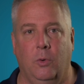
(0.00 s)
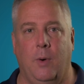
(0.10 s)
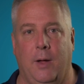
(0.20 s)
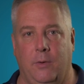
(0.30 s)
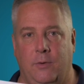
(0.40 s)
a
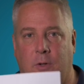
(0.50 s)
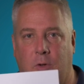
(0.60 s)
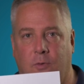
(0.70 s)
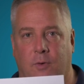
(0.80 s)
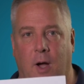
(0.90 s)
round,
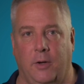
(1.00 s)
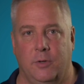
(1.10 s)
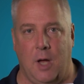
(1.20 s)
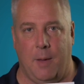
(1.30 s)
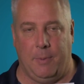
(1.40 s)
you've got your
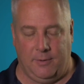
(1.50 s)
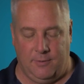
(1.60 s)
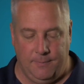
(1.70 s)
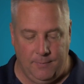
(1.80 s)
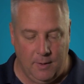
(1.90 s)

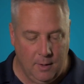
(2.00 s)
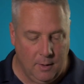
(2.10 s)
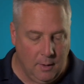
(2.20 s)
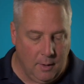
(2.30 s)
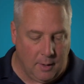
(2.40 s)
topics.
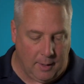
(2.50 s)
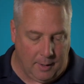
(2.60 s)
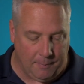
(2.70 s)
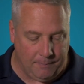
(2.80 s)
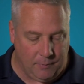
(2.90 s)

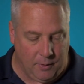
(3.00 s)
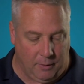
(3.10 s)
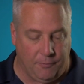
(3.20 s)
The